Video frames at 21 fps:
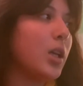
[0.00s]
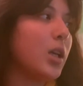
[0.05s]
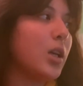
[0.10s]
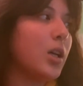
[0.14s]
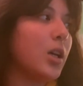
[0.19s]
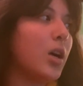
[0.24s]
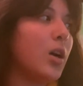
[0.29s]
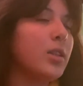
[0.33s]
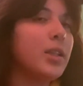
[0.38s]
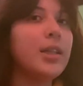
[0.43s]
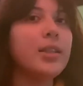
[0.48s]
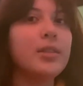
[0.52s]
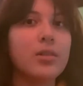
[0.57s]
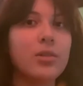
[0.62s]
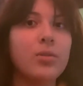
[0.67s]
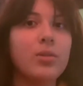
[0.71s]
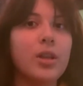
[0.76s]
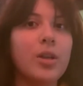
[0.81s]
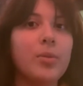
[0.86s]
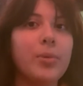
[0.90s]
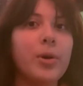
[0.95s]
online
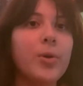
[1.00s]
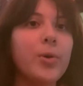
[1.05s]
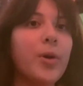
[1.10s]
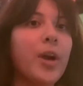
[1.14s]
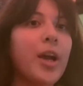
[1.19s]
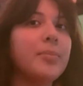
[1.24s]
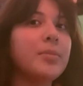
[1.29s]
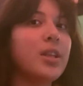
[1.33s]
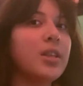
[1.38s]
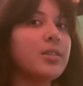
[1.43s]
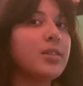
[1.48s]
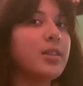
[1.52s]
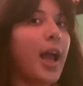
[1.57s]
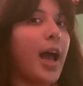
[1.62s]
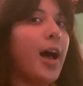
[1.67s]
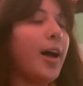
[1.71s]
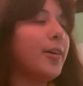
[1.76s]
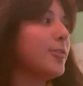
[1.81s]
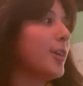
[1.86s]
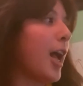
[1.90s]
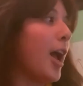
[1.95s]
schooling program doesn't have
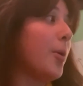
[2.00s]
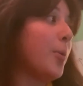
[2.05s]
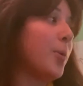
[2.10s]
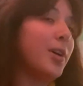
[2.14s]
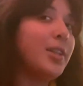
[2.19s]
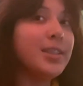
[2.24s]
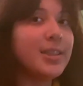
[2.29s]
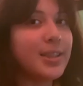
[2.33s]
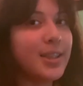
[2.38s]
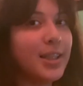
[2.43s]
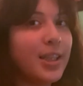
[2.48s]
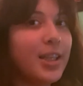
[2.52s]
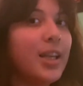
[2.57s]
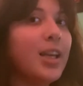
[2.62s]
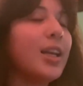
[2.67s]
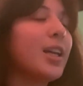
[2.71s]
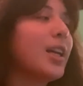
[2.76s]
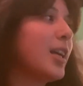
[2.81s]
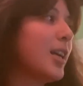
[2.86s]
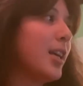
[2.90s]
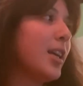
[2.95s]
what I want to study.
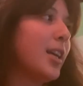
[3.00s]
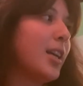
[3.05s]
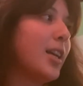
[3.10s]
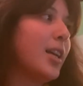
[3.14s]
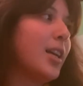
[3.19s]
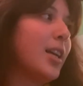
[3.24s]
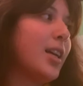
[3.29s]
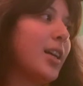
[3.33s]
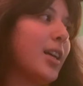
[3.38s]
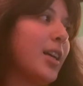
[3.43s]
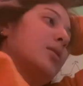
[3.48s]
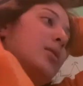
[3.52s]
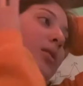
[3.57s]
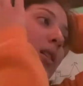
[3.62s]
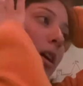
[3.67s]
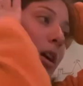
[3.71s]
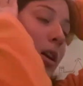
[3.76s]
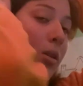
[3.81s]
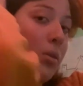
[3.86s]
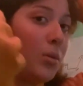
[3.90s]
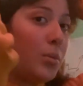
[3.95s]
I don't
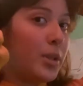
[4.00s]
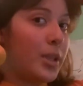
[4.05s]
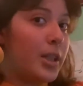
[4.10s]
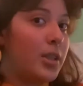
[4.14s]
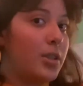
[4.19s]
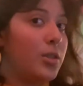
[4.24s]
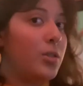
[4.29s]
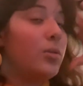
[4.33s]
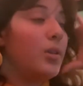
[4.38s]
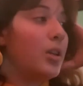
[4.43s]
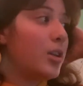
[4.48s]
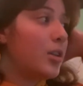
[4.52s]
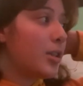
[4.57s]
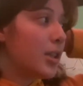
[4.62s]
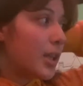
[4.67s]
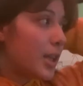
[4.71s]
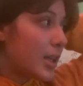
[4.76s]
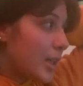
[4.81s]
know what we're gonna do here. Like, I